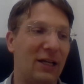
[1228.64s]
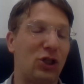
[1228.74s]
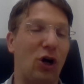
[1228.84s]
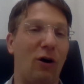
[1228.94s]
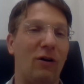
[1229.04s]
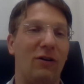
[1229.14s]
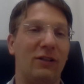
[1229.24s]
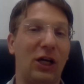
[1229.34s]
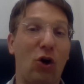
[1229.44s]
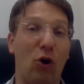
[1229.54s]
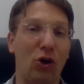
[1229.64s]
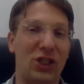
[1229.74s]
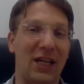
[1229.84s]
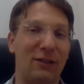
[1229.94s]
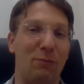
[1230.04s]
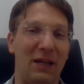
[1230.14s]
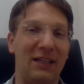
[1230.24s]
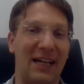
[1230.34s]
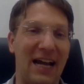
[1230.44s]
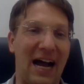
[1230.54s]
So the coach sent to me
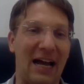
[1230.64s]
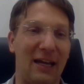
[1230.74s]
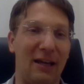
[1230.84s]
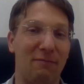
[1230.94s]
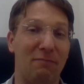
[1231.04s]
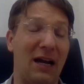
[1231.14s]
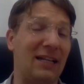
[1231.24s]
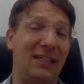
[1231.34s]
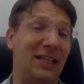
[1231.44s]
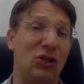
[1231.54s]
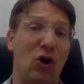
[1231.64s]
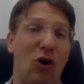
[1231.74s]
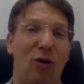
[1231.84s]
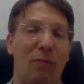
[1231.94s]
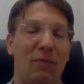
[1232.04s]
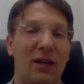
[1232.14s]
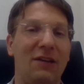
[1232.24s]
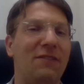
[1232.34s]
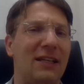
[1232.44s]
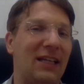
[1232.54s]
the guy, but I didn't know
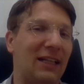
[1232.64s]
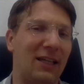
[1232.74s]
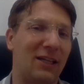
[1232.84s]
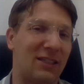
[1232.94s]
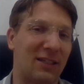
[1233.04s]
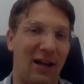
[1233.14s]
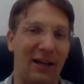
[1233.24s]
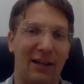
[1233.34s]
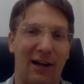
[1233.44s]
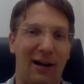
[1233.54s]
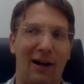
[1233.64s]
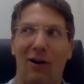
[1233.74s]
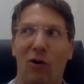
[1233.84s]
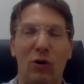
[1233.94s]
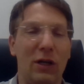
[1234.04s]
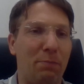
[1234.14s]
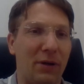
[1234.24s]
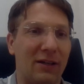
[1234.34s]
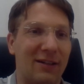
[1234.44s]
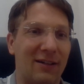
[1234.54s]
even that it's like a
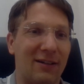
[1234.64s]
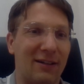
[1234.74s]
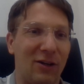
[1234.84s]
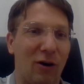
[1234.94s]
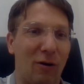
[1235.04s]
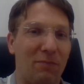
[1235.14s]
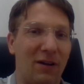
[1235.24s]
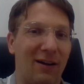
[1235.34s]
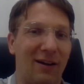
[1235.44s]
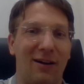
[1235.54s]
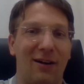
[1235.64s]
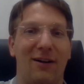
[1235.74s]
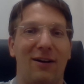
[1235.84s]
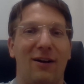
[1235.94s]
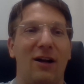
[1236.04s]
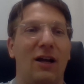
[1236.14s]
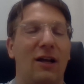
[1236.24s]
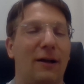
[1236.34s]
Olympic, canoa